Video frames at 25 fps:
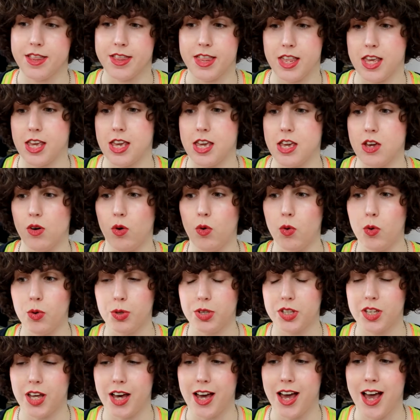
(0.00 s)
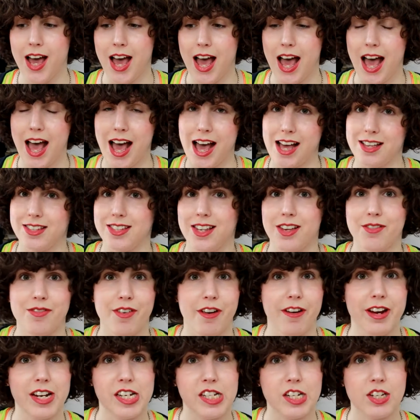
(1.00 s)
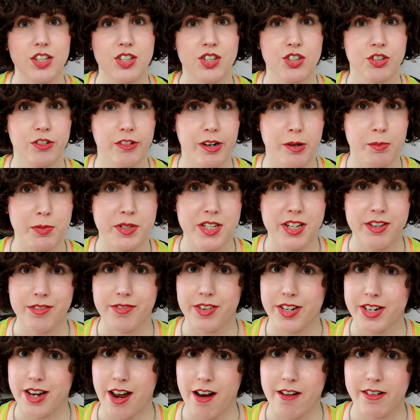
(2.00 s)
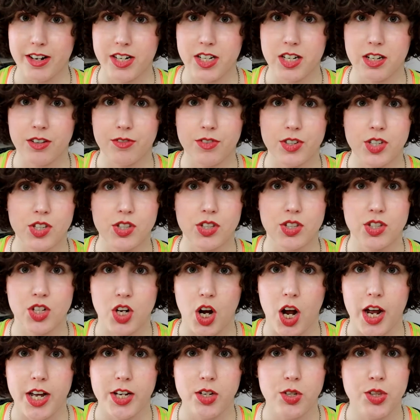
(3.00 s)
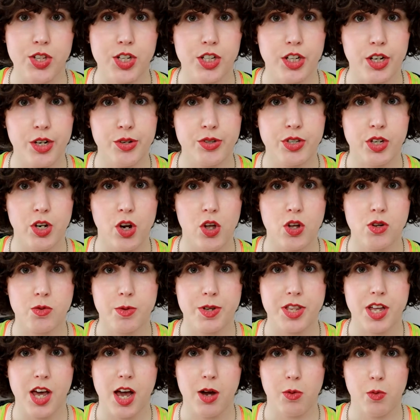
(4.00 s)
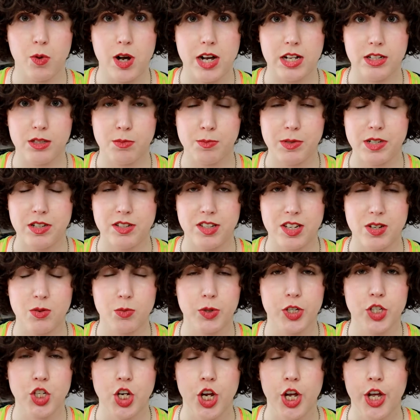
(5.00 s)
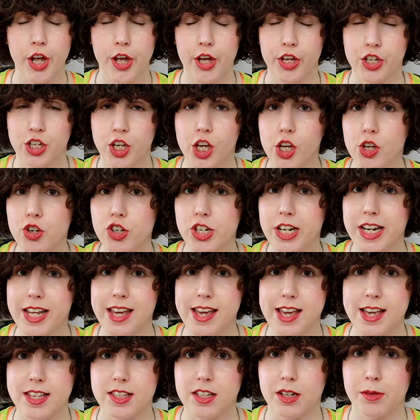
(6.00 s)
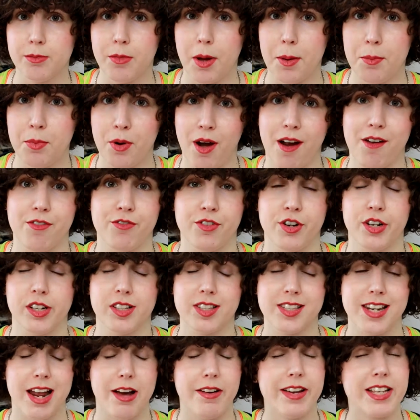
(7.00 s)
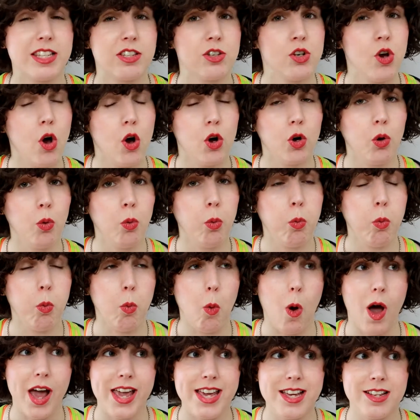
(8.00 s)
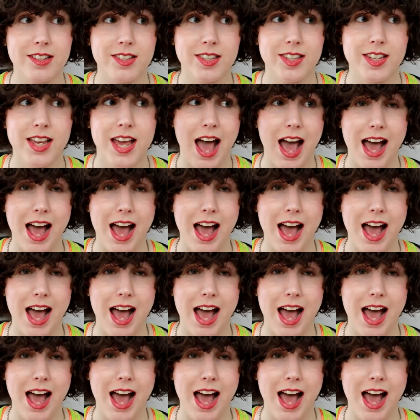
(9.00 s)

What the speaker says: The author has a very descriptive narrative style that goes along with her world building, which usually isn't my preference. Now, it's not quite